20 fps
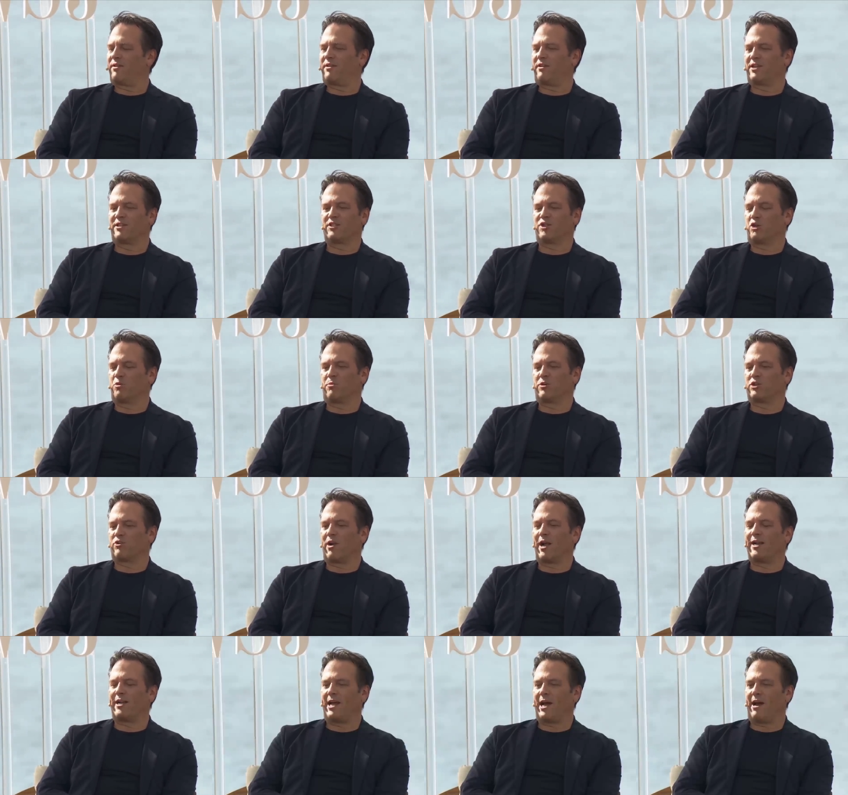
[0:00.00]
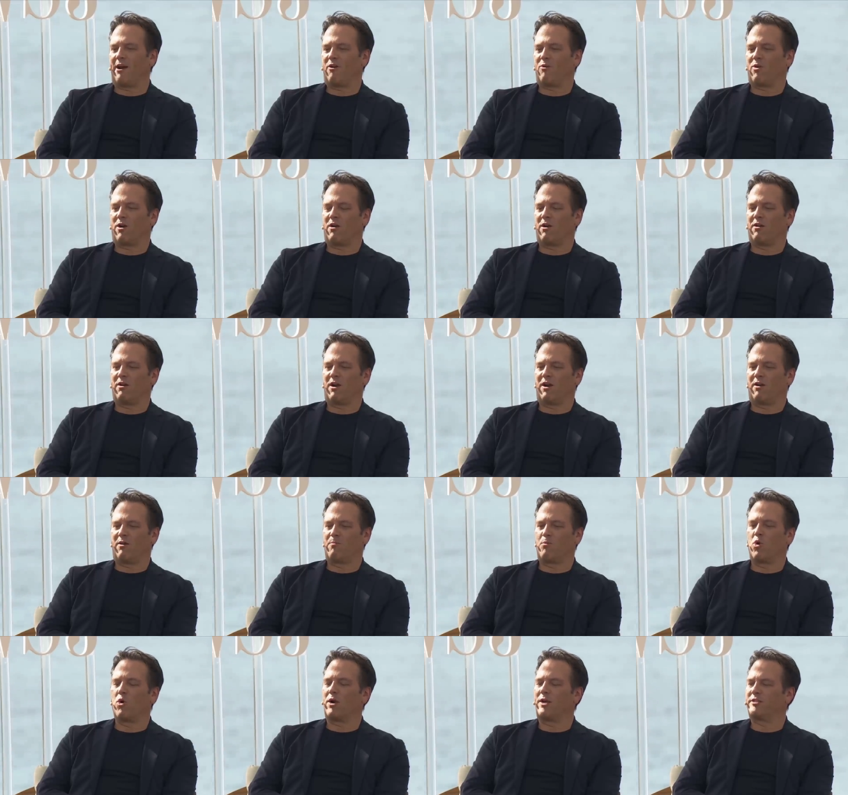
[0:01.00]
consumers right now are
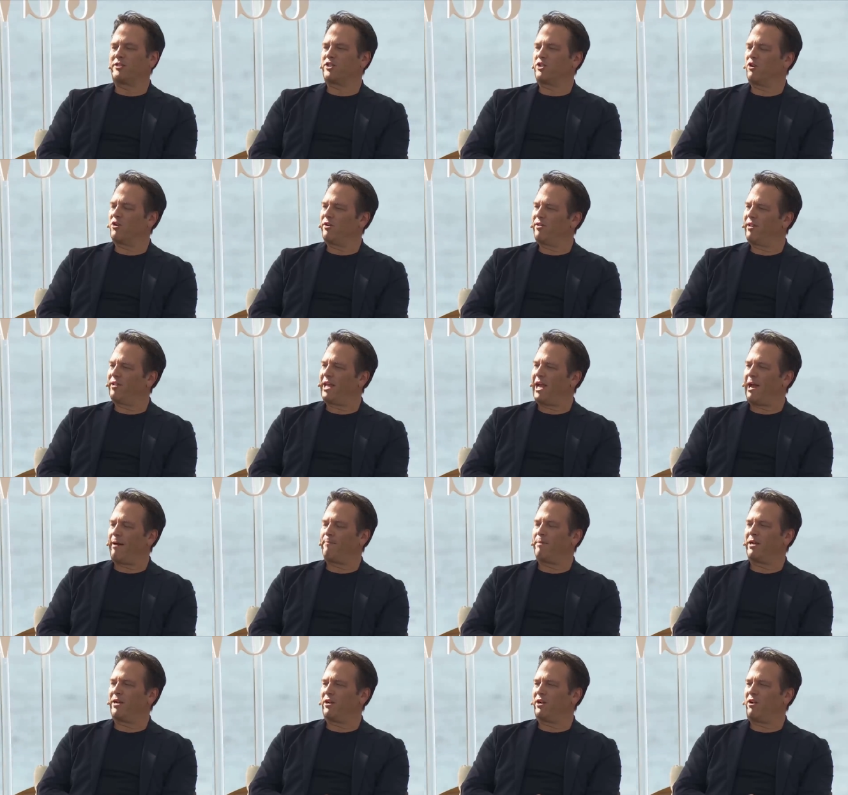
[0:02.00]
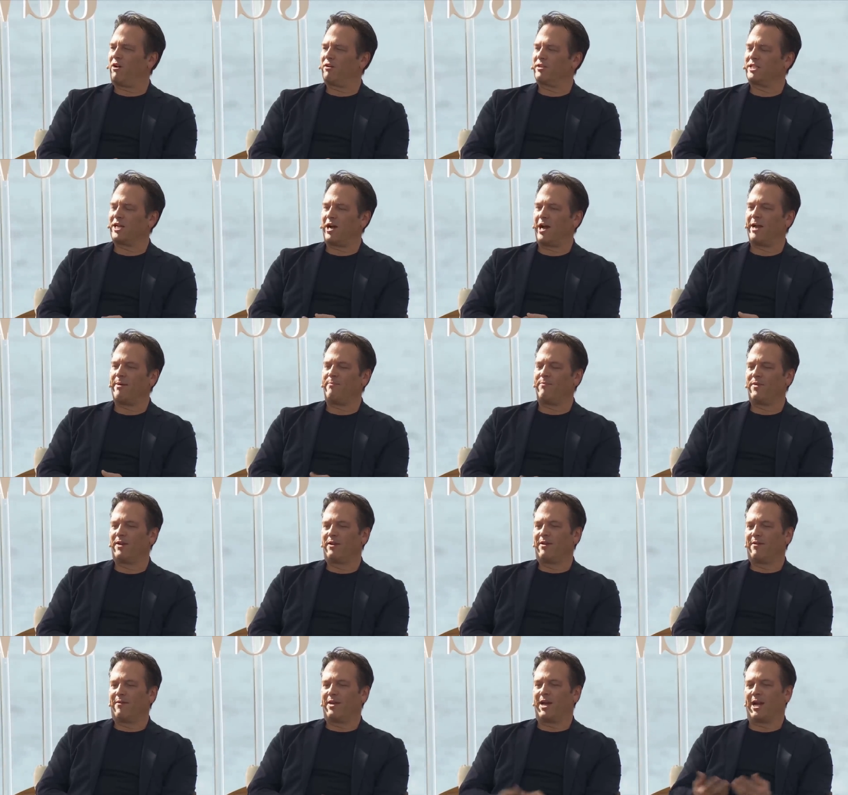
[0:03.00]
more uncertain than they have been in a long time.
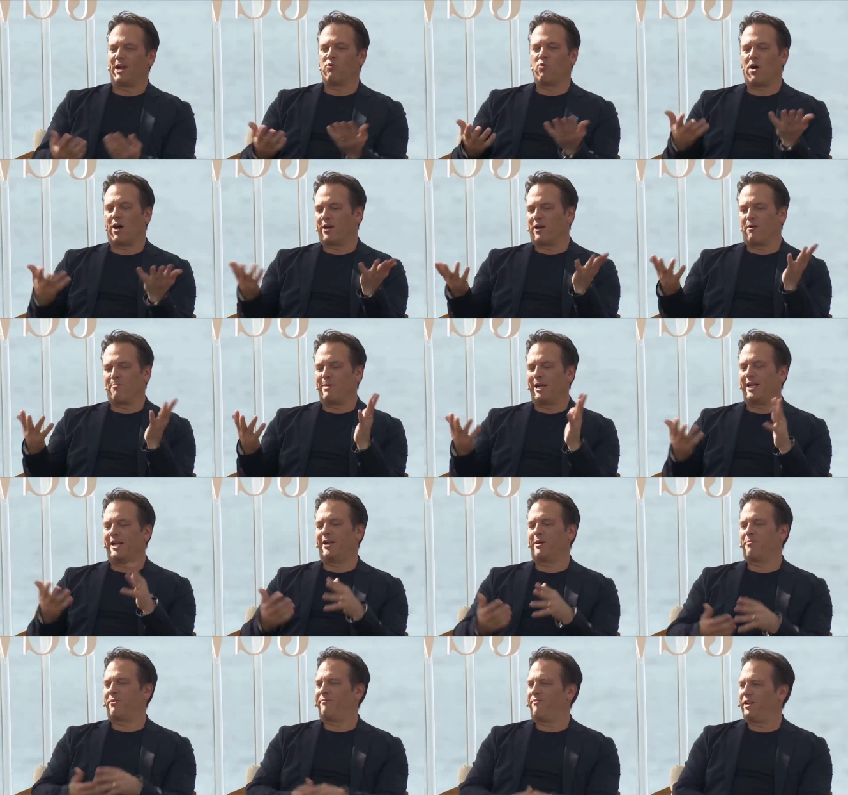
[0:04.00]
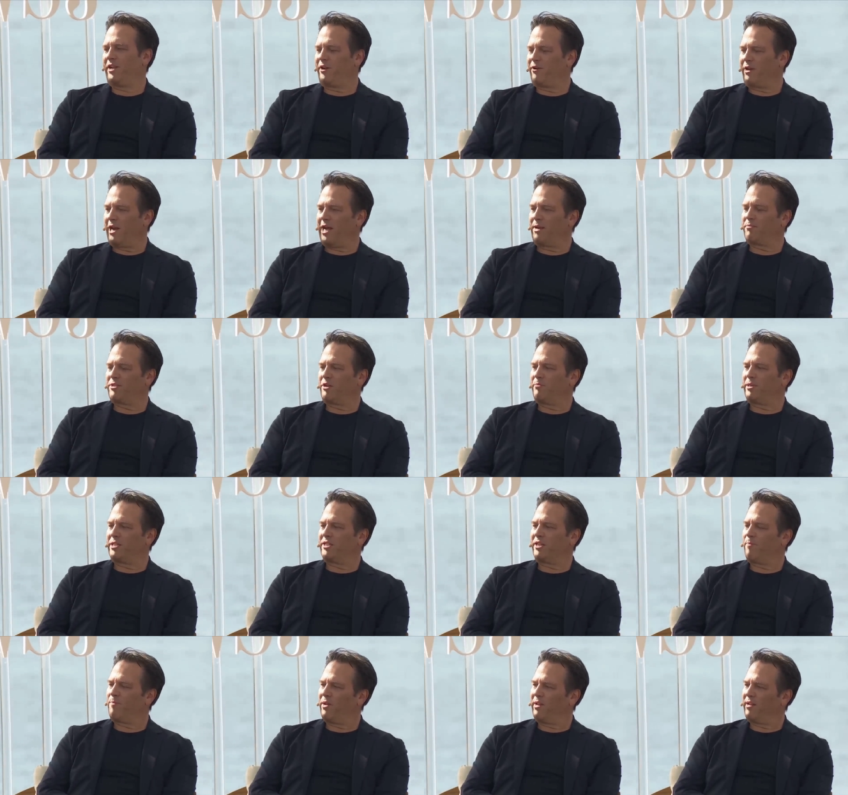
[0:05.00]
And I want our medium of video games to be
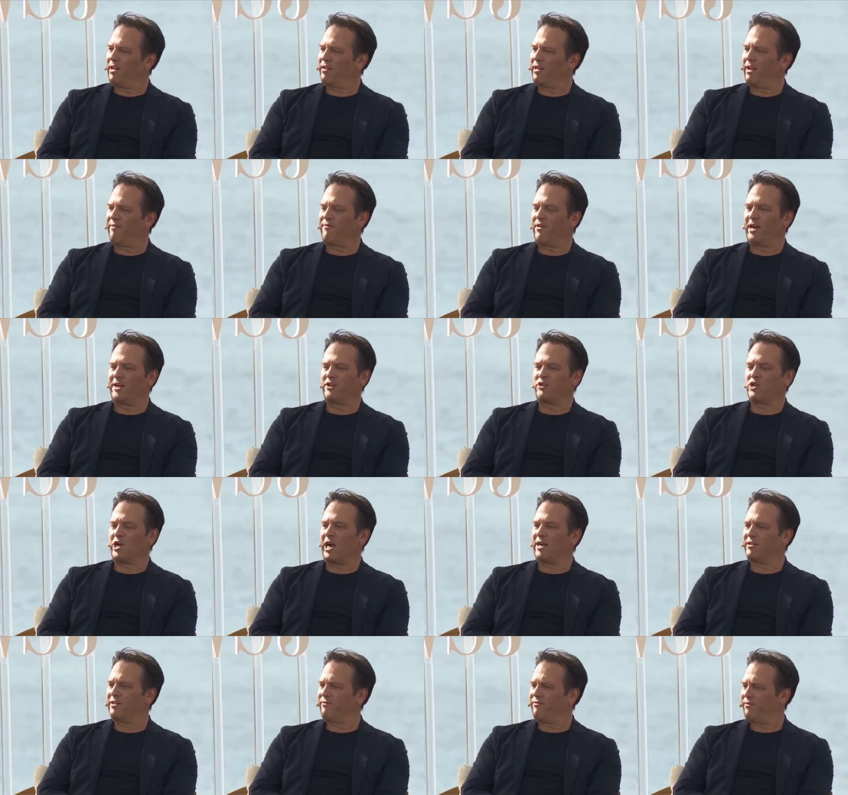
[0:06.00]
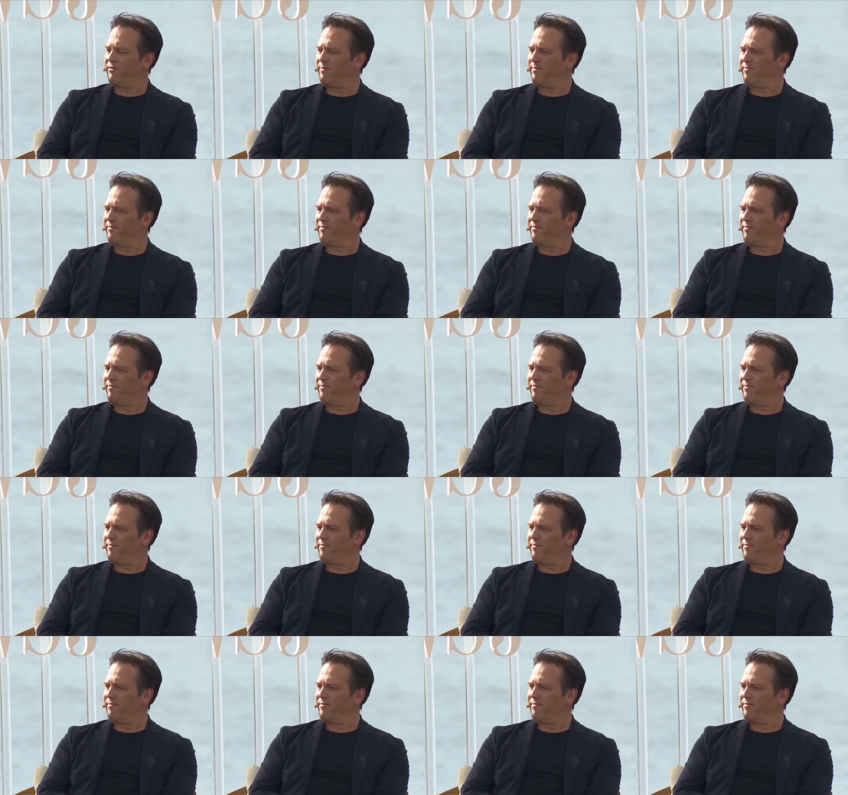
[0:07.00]
something that they find attractive.